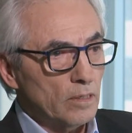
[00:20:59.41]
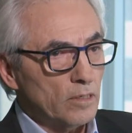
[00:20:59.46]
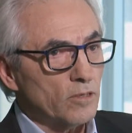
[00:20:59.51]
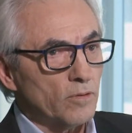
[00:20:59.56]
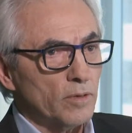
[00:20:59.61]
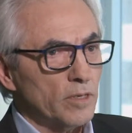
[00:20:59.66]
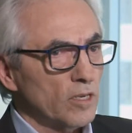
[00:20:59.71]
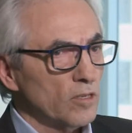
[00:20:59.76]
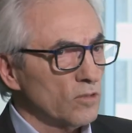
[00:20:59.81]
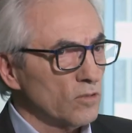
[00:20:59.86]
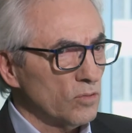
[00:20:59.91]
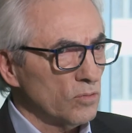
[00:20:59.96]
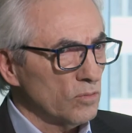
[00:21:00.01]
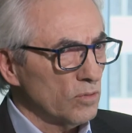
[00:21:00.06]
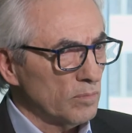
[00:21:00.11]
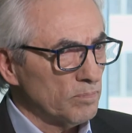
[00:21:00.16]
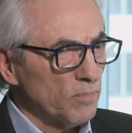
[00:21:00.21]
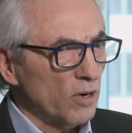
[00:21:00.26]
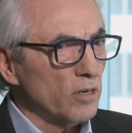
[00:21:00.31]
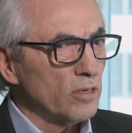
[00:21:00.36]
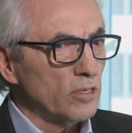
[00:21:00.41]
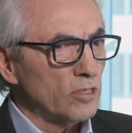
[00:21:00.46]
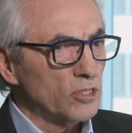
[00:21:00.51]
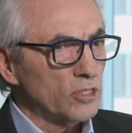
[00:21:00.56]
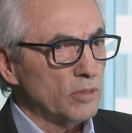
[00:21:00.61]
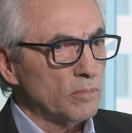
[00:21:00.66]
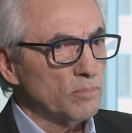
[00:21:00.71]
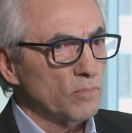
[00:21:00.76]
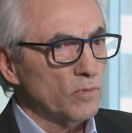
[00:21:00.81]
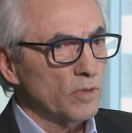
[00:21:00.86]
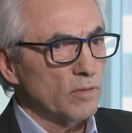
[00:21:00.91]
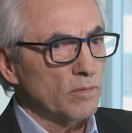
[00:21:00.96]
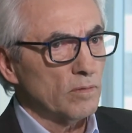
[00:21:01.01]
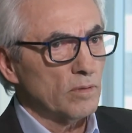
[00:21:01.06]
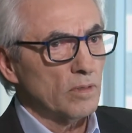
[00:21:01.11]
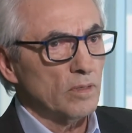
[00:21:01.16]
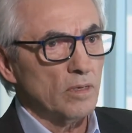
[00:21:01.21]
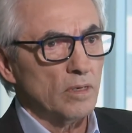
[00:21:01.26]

entering into a partnership with